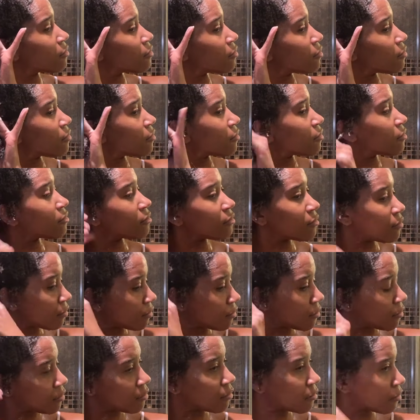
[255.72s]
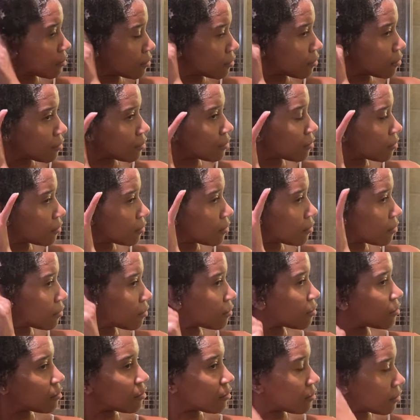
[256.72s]
So here's the second shampoo,
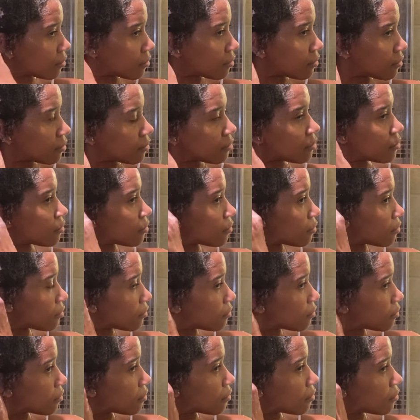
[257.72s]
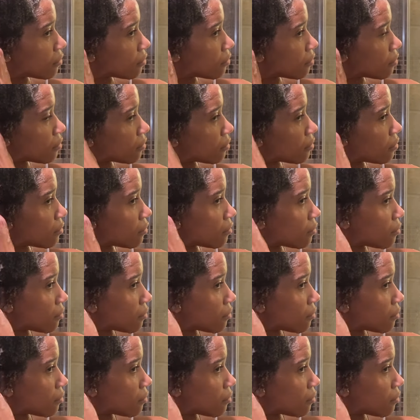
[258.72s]
and as I just